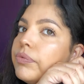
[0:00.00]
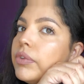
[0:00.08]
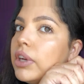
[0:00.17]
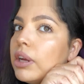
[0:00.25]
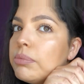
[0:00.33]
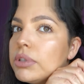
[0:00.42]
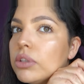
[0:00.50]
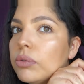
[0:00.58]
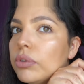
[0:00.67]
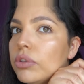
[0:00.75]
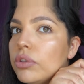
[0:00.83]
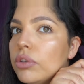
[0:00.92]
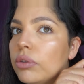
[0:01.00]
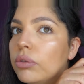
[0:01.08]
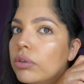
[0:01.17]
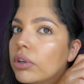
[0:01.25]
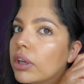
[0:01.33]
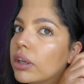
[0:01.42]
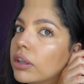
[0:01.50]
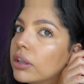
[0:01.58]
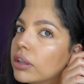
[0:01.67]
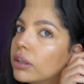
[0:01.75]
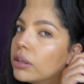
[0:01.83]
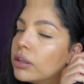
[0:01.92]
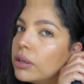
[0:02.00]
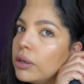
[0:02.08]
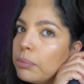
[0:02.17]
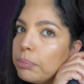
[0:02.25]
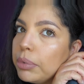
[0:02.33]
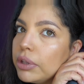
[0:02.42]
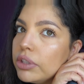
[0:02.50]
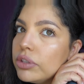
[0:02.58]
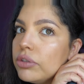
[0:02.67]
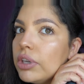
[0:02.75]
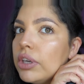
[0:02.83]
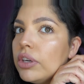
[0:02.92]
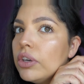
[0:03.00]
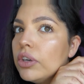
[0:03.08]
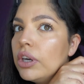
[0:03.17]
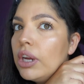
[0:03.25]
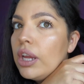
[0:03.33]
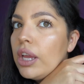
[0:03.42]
and I'm just going to, okay, put the straightener